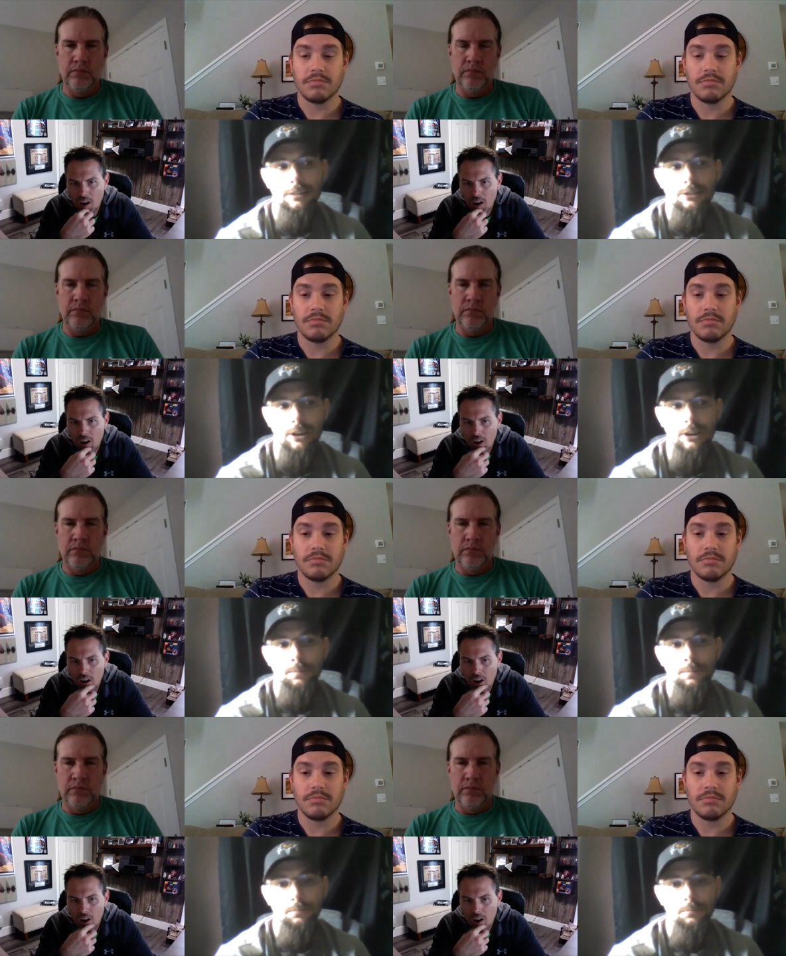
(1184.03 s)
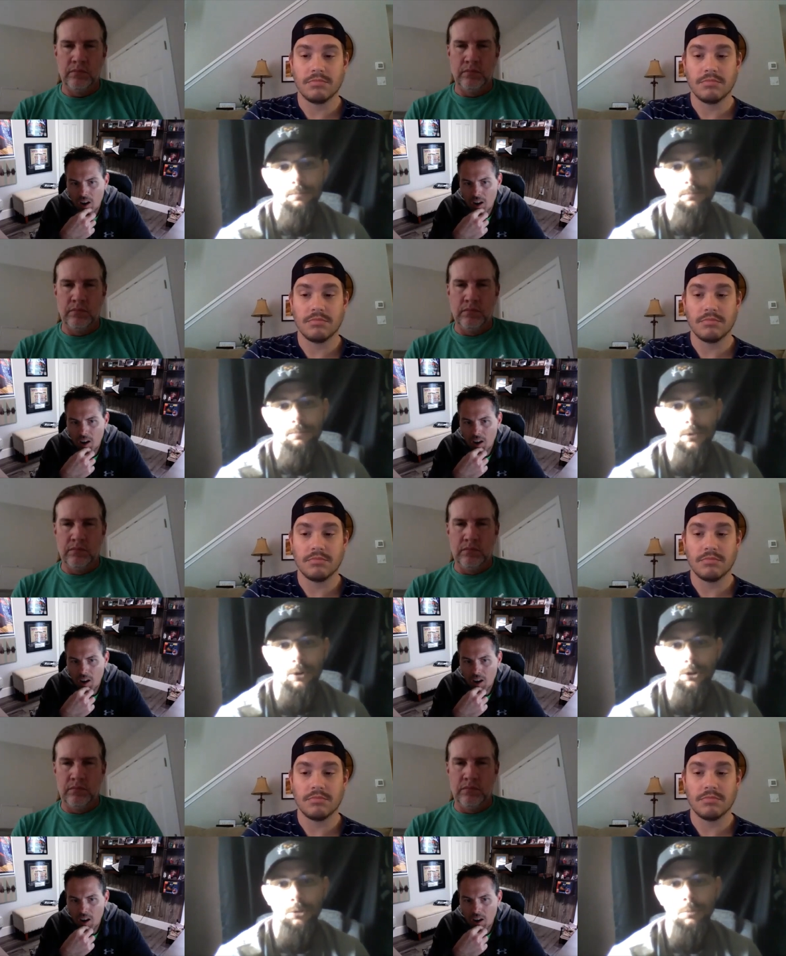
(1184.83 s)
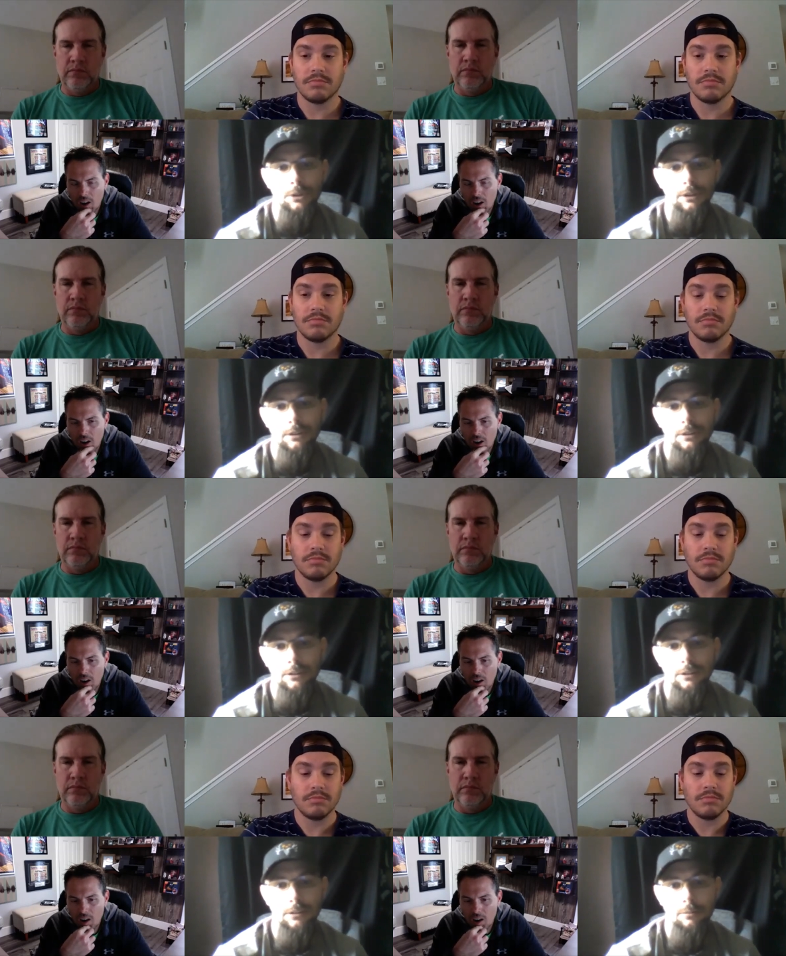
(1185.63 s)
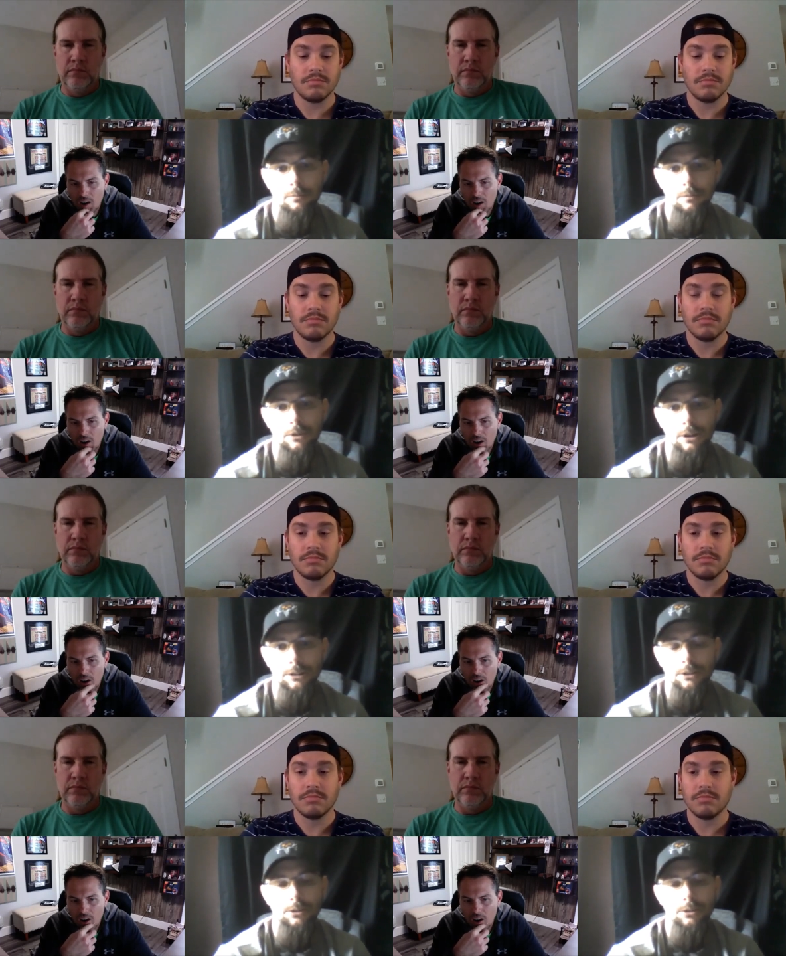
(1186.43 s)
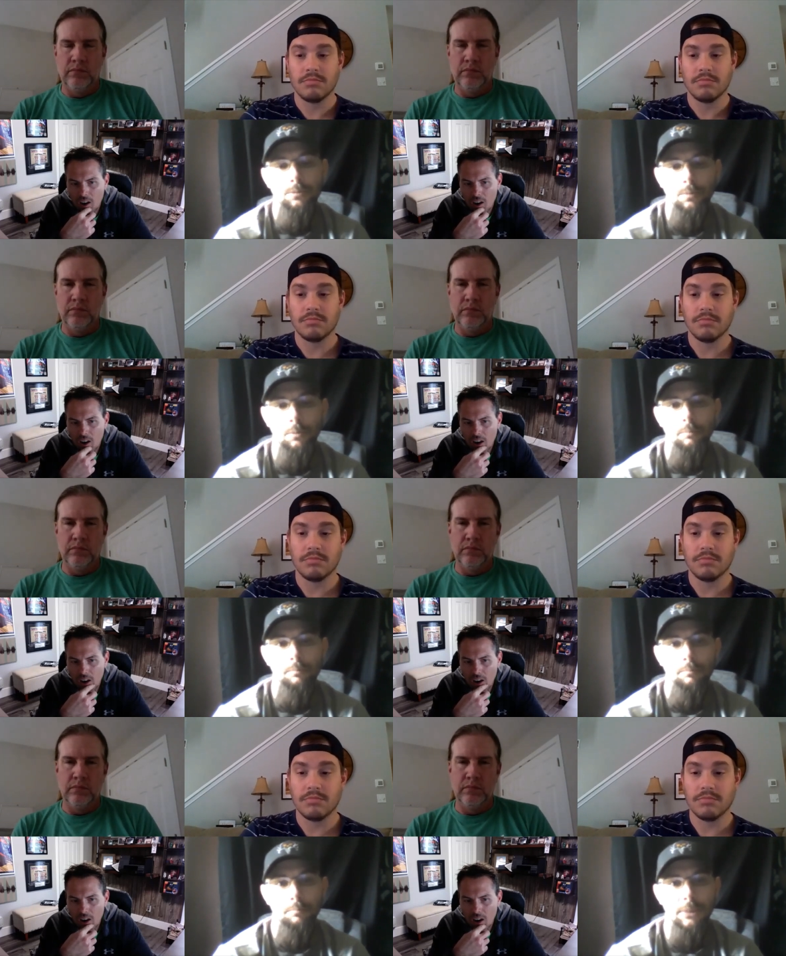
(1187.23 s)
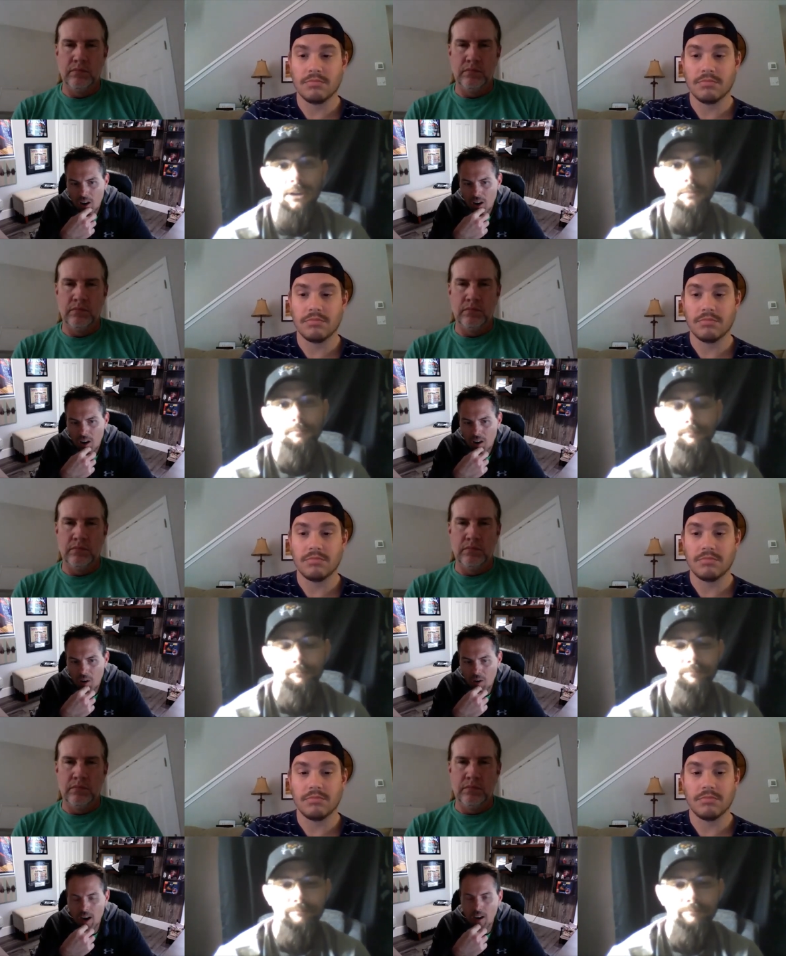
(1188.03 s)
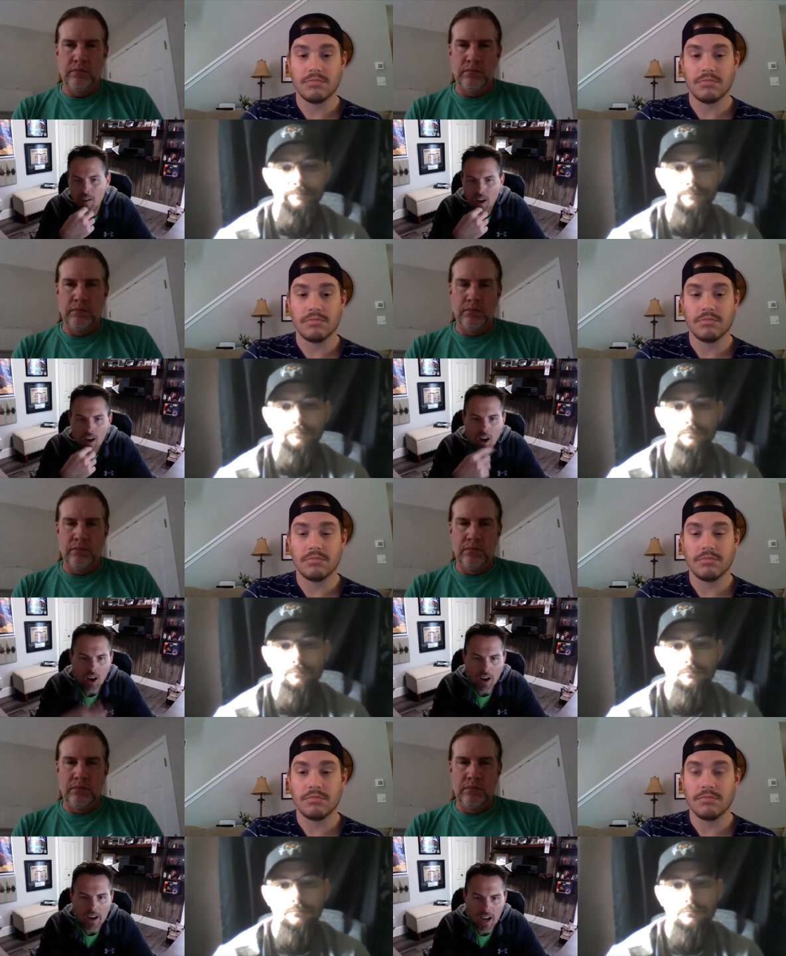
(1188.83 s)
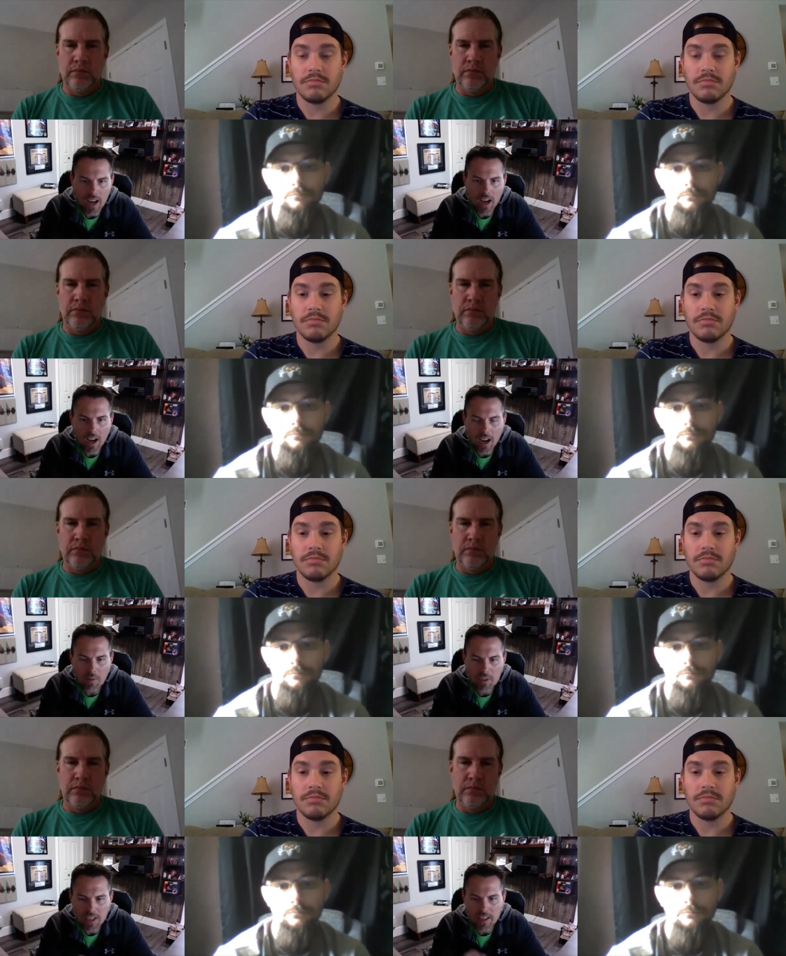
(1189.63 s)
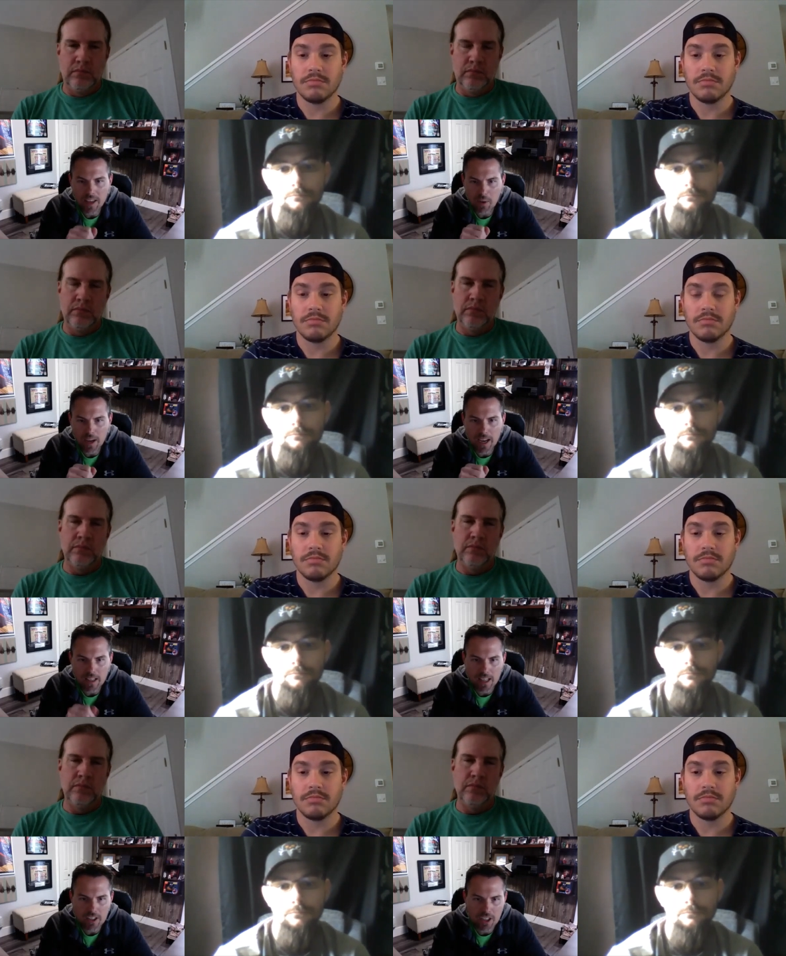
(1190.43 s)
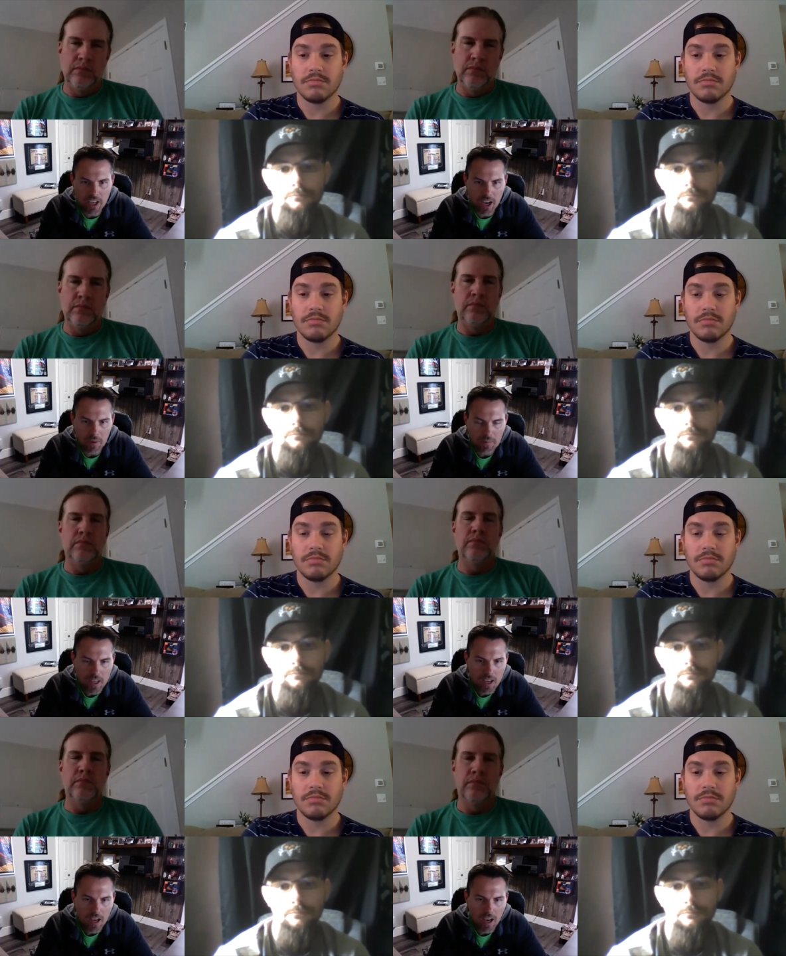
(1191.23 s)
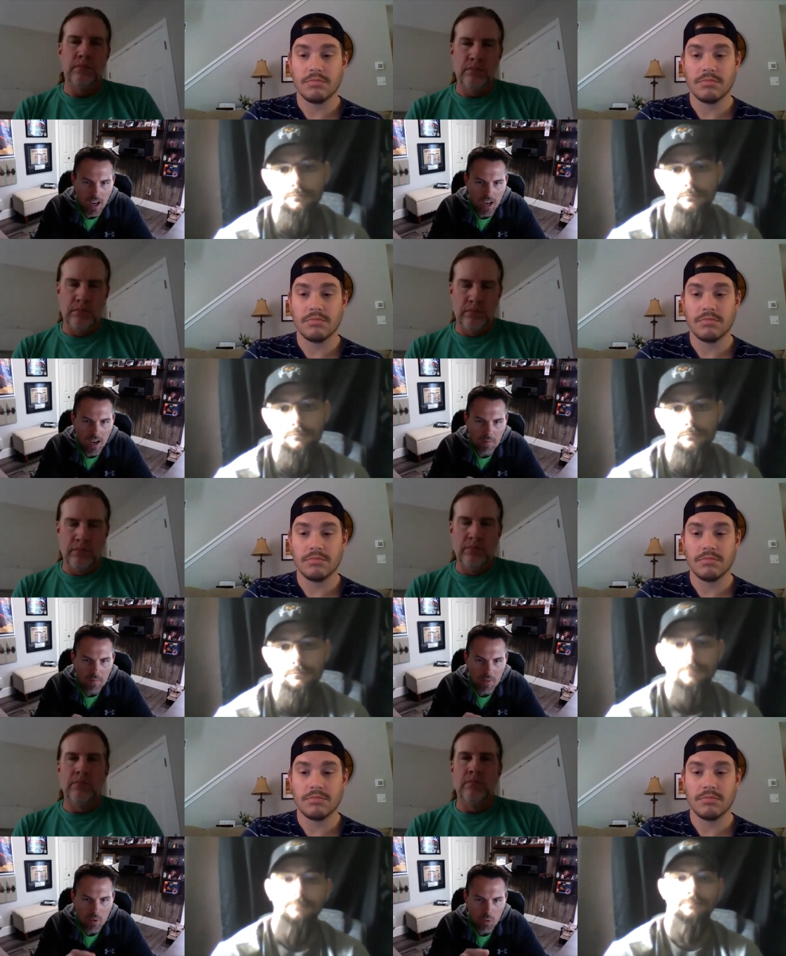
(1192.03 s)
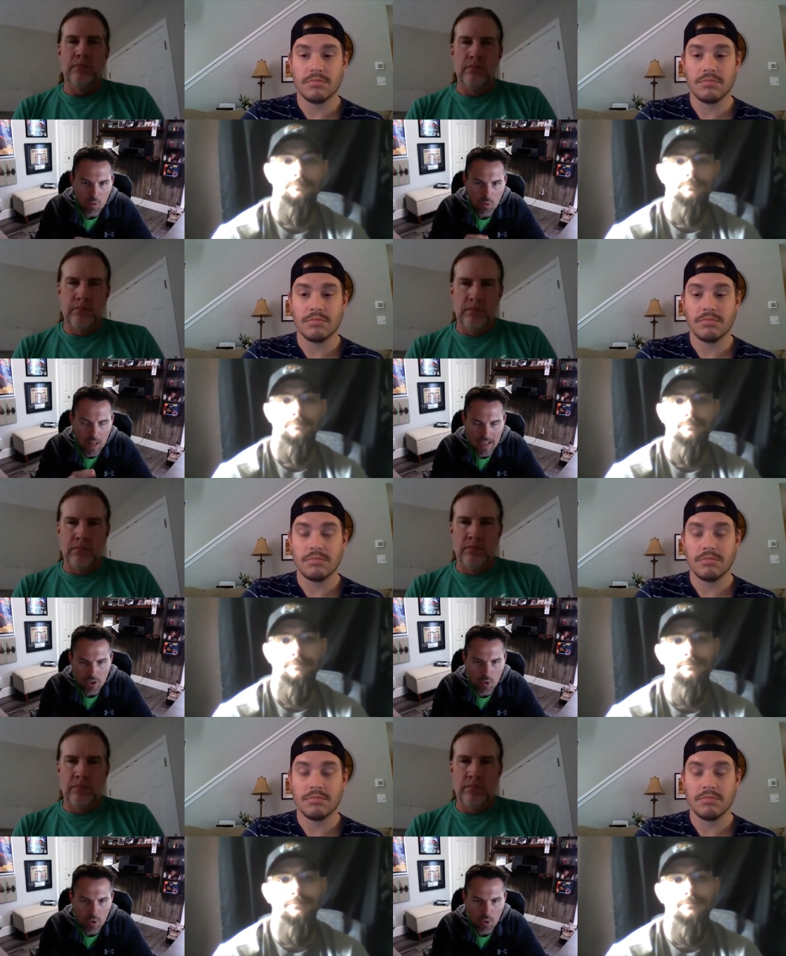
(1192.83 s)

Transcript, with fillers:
Speaker 1: Jeff ultimately got the zoo from me.
Speaker 2: Wow. All right. Uh, I'm seeing that we got to let you go. Um, last